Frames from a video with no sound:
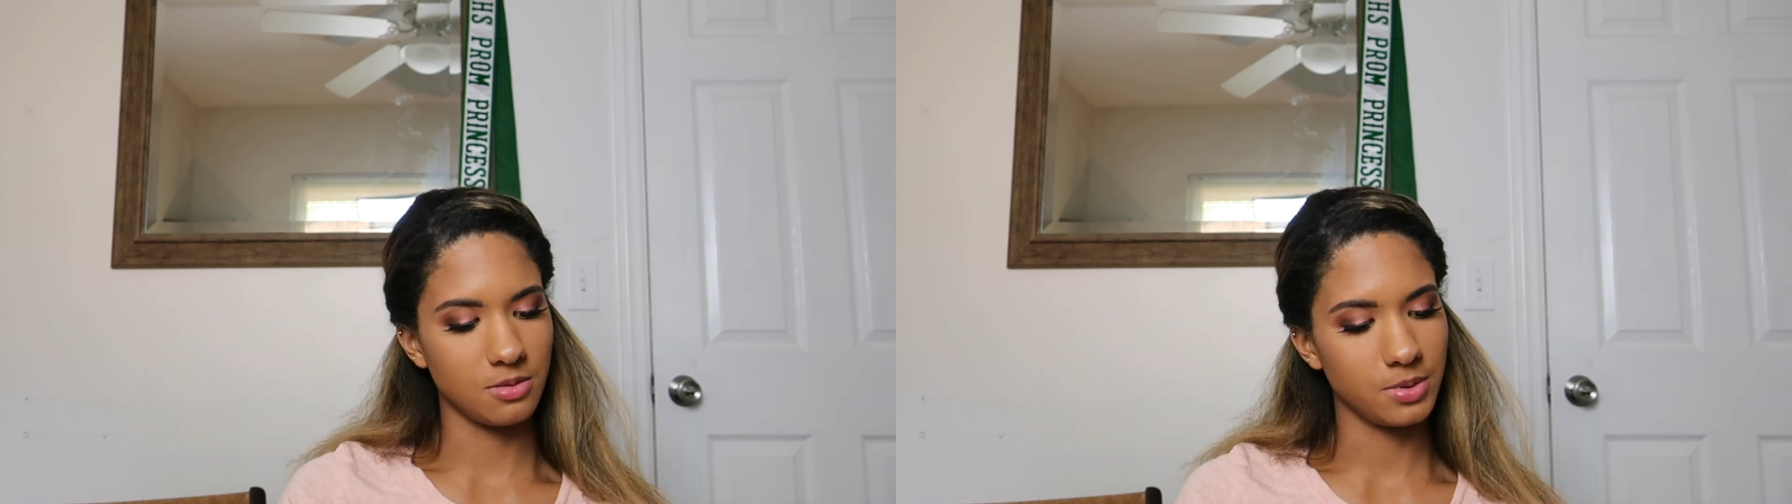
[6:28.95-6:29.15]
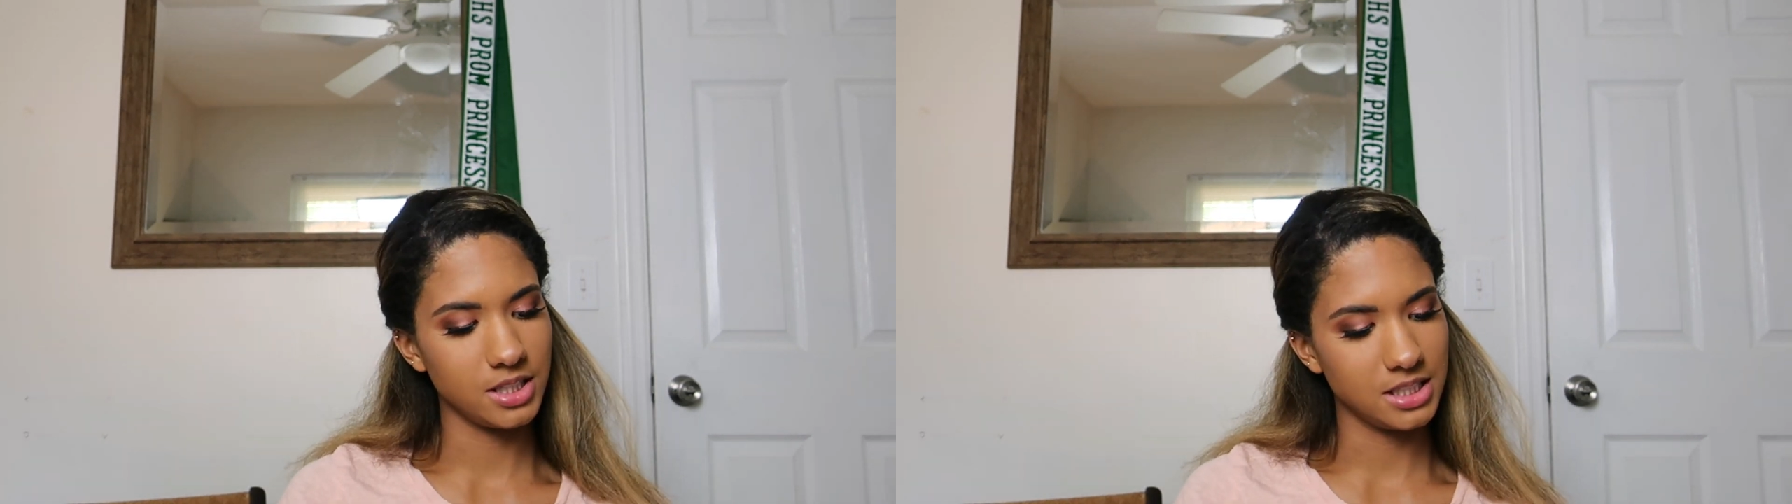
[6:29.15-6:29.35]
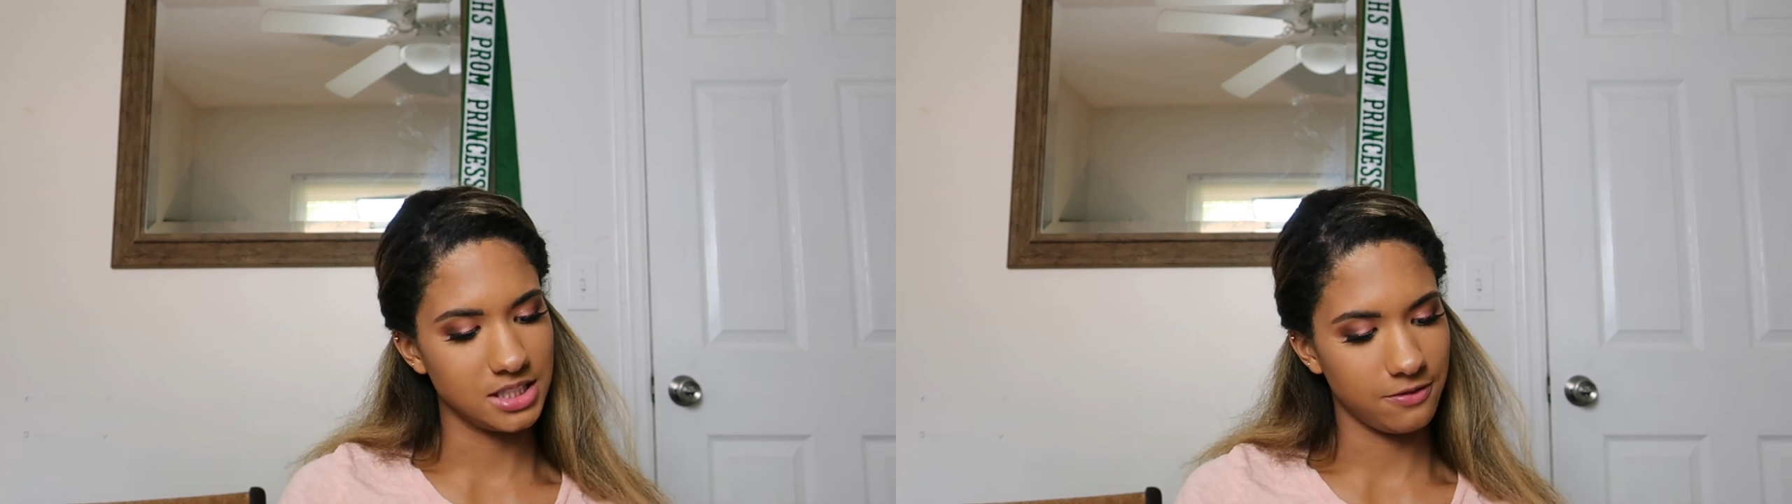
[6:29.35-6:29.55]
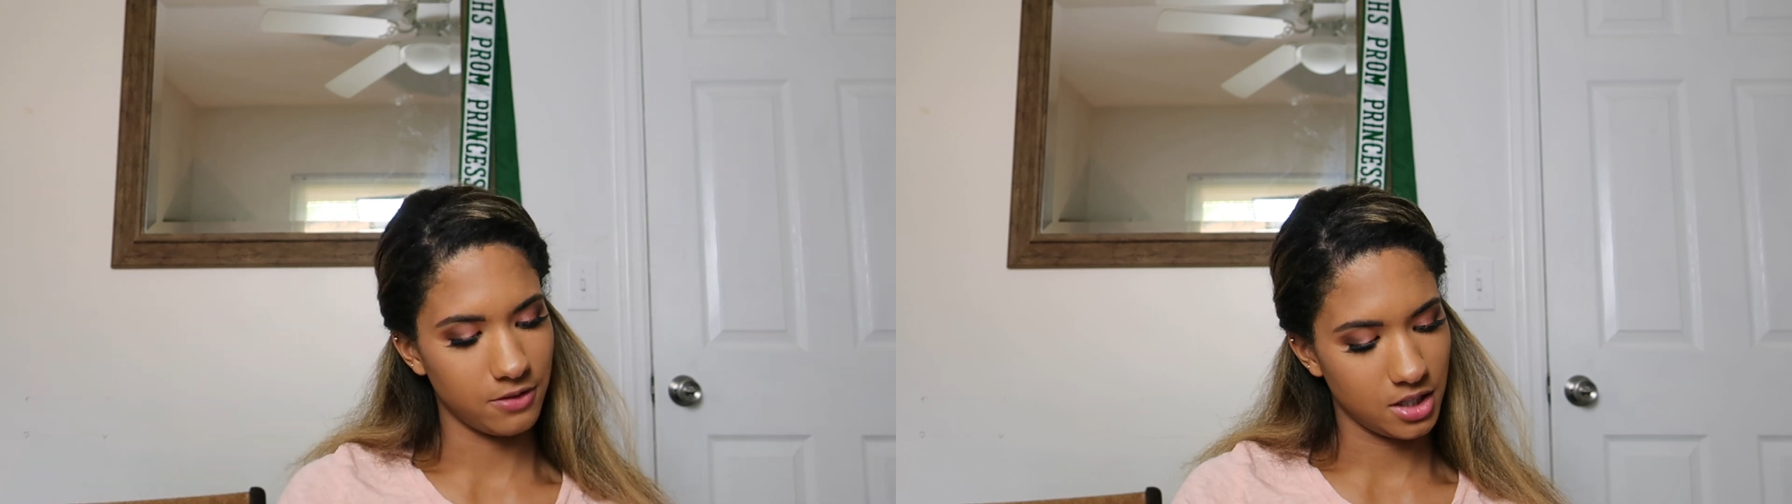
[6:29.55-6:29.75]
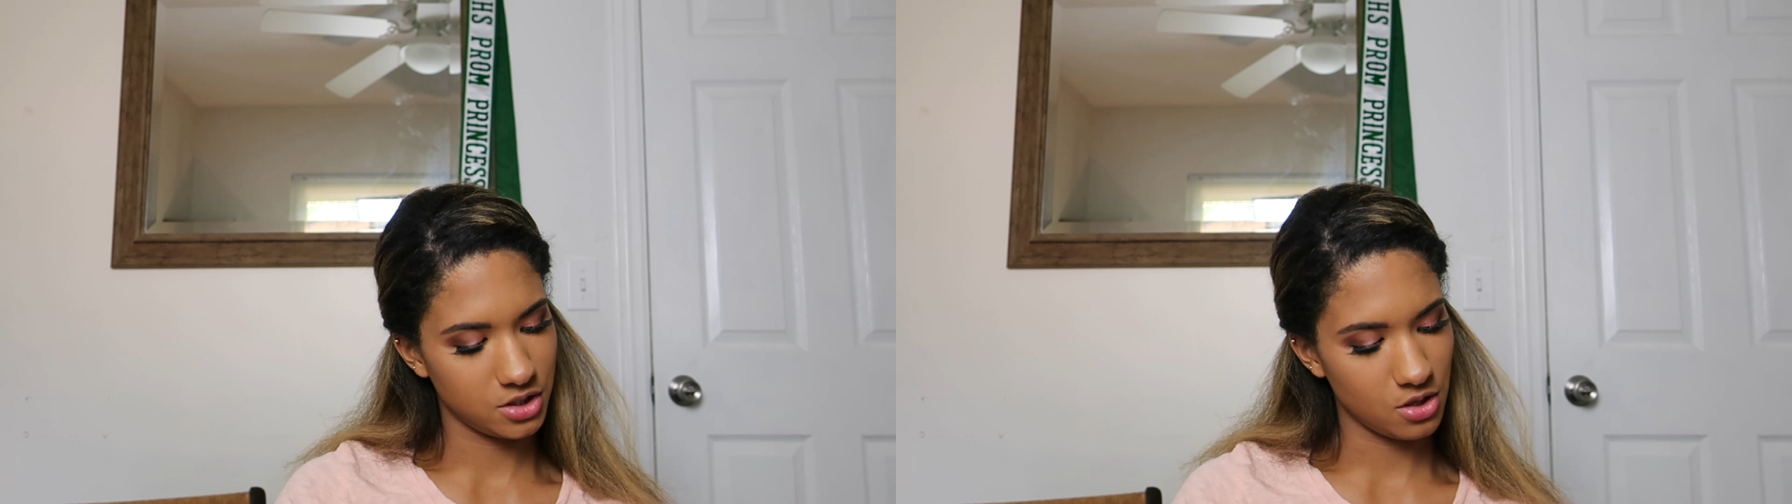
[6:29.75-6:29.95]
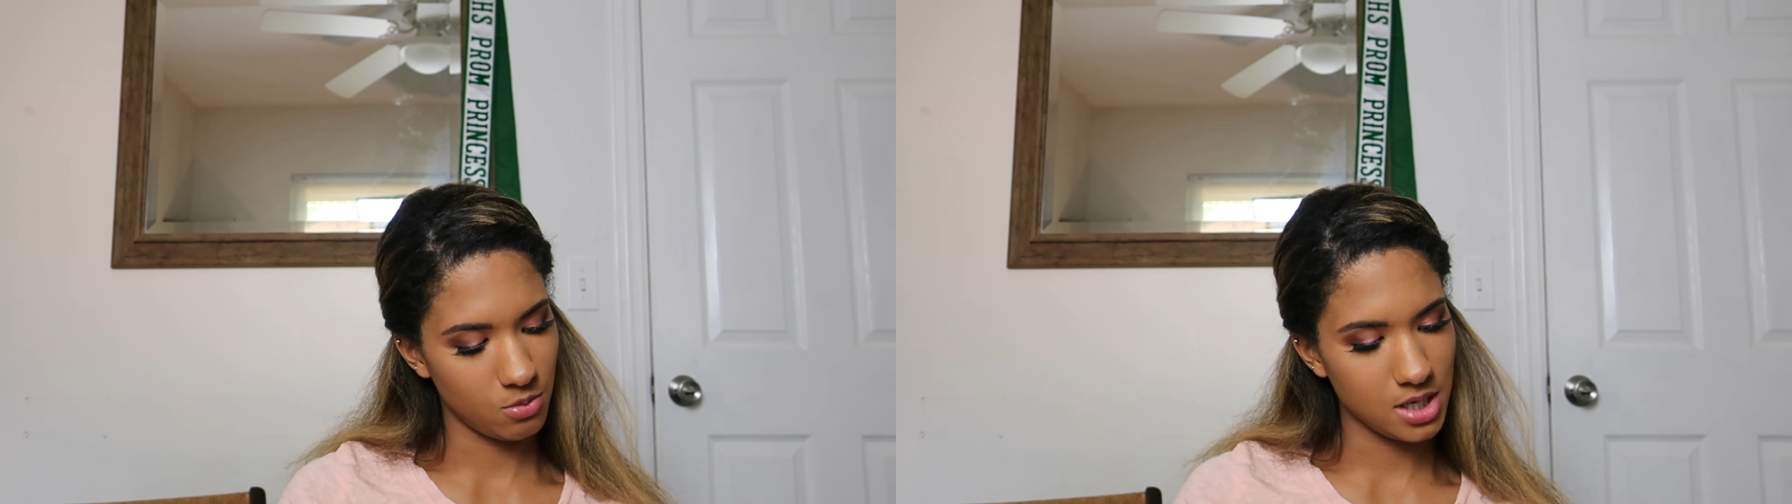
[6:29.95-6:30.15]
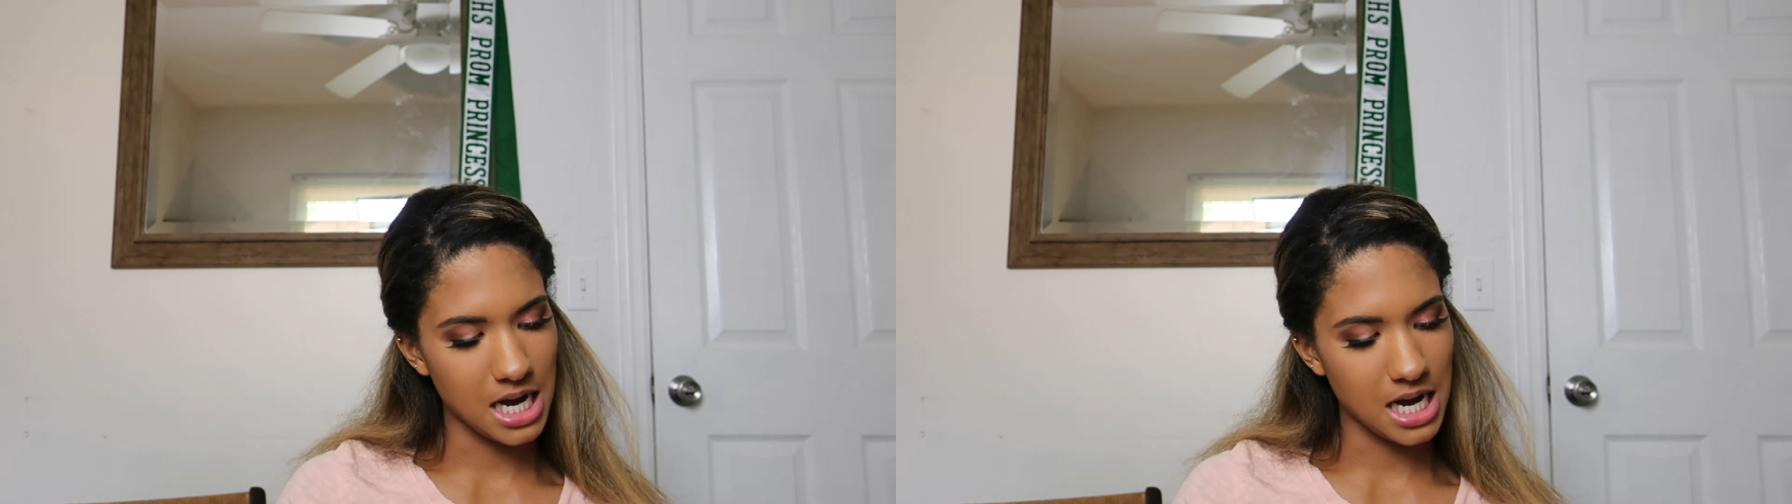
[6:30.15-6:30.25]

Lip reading: It's completely different. So